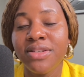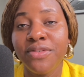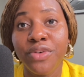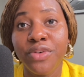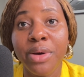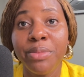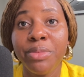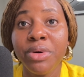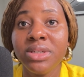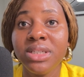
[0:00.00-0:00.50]
if
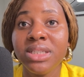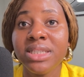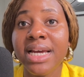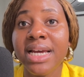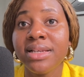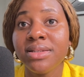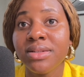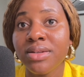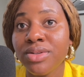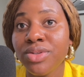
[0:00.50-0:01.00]
you're
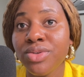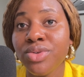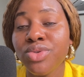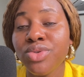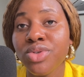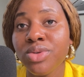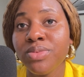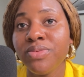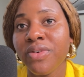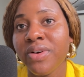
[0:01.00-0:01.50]
monetized on
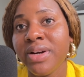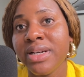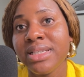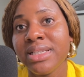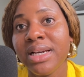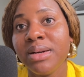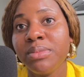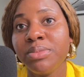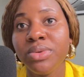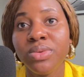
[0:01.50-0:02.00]
YouTube, for
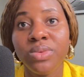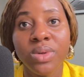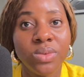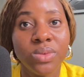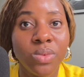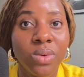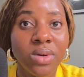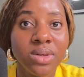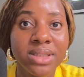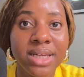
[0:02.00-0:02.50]
example, with
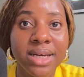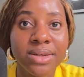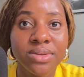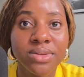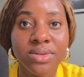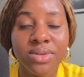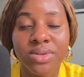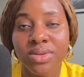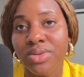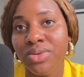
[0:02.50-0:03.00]

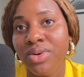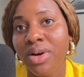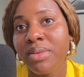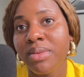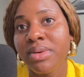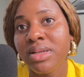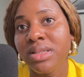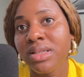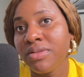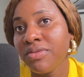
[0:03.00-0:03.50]
1,000
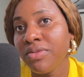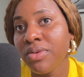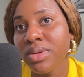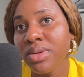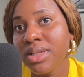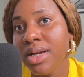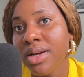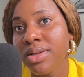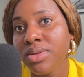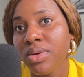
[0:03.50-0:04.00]
subscribers and
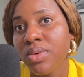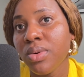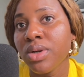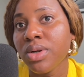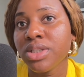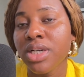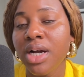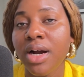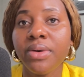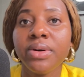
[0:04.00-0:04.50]
4,000
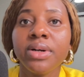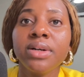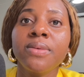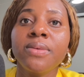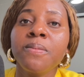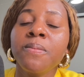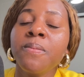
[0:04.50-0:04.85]
watch hour,